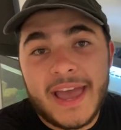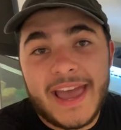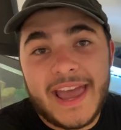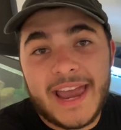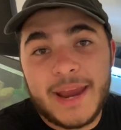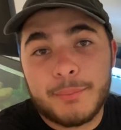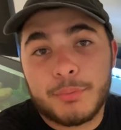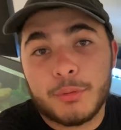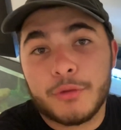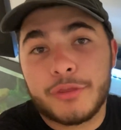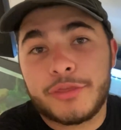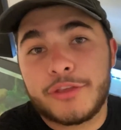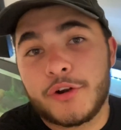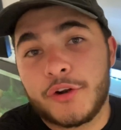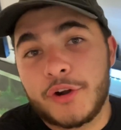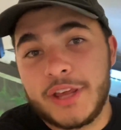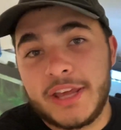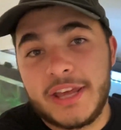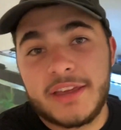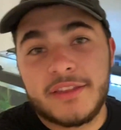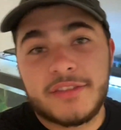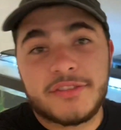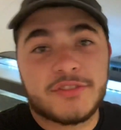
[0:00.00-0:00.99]
April
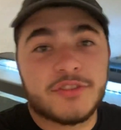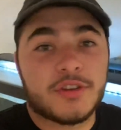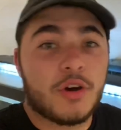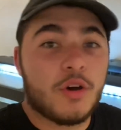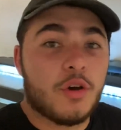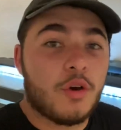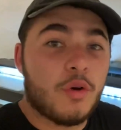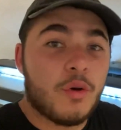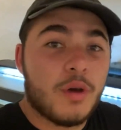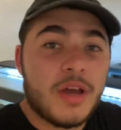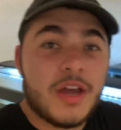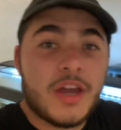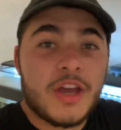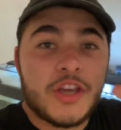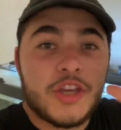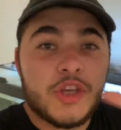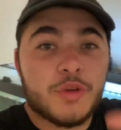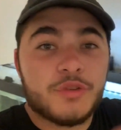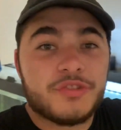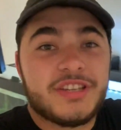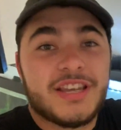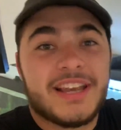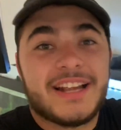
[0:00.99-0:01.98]
30th so
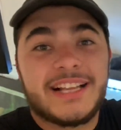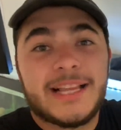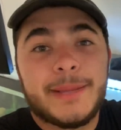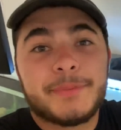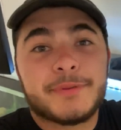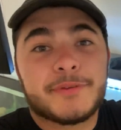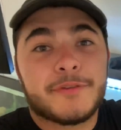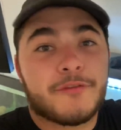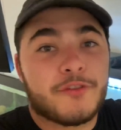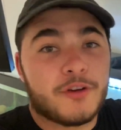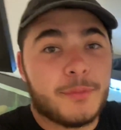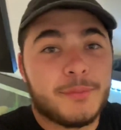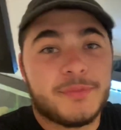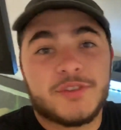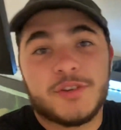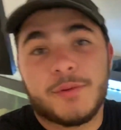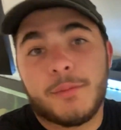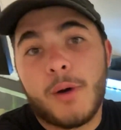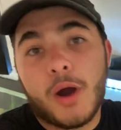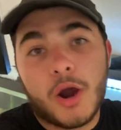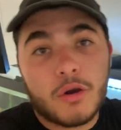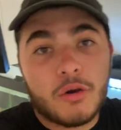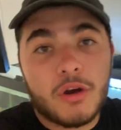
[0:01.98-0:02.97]
You'll see clips from
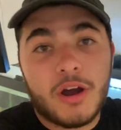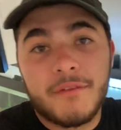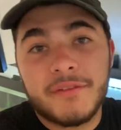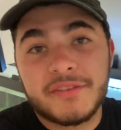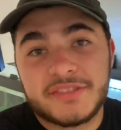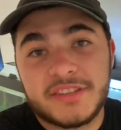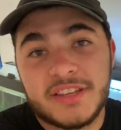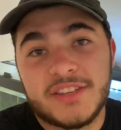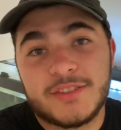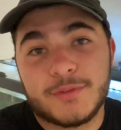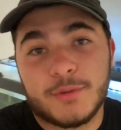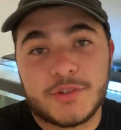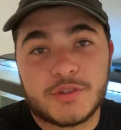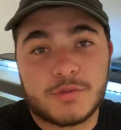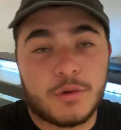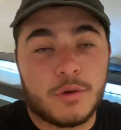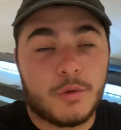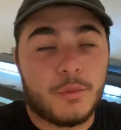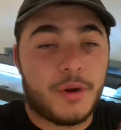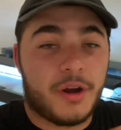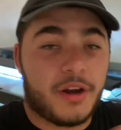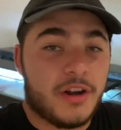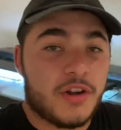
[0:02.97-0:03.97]
tomorrow, obviously, is which
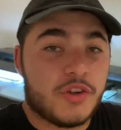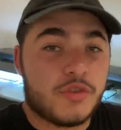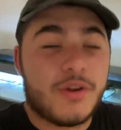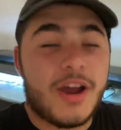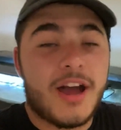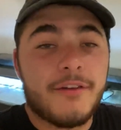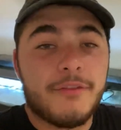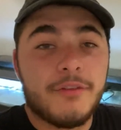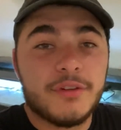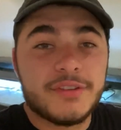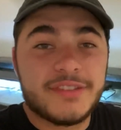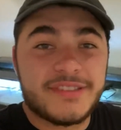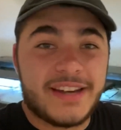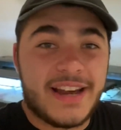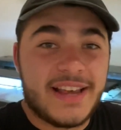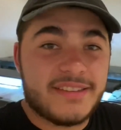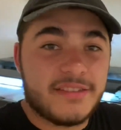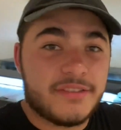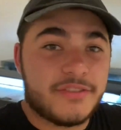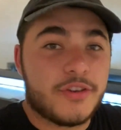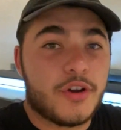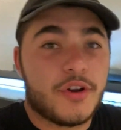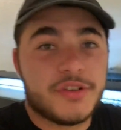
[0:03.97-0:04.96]
one we're gonna travel.
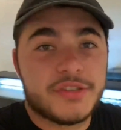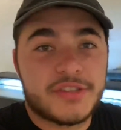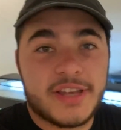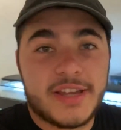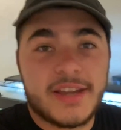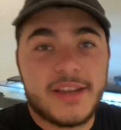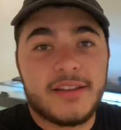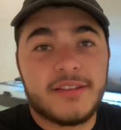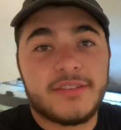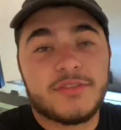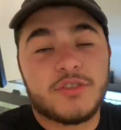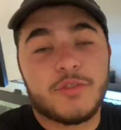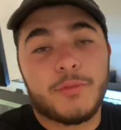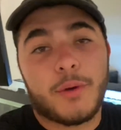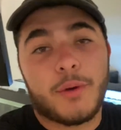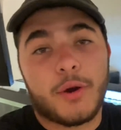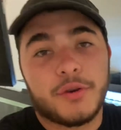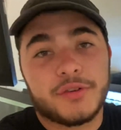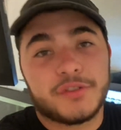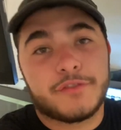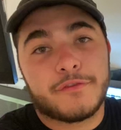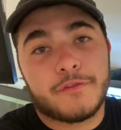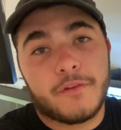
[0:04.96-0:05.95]
Today's a Thursday,
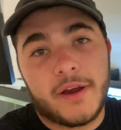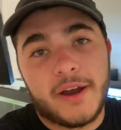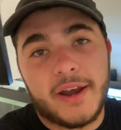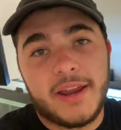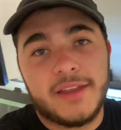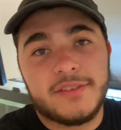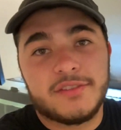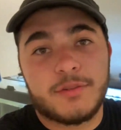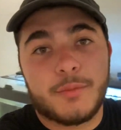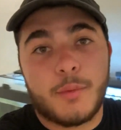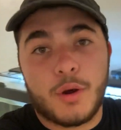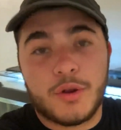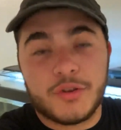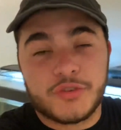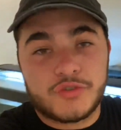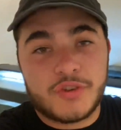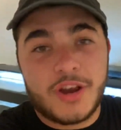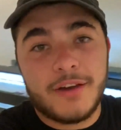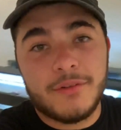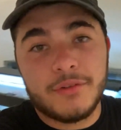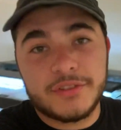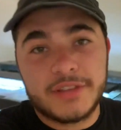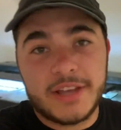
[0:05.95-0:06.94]
tomorrow's a Friday, and tomorrow's
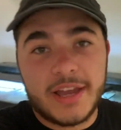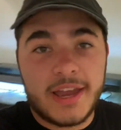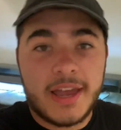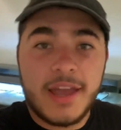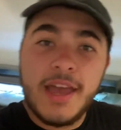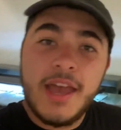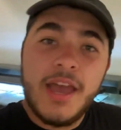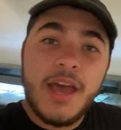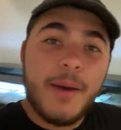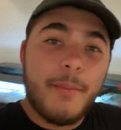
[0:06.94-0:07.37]
travel day.